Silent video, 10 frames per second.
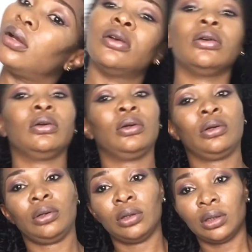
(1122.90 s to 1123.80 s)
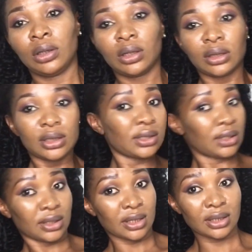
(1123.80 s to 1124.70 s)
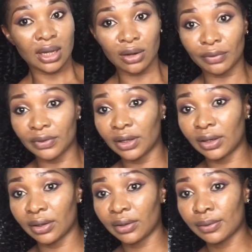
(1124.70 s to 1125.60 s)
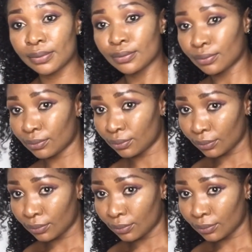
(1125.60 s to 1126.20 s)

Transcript: we are good. The hair is still fine.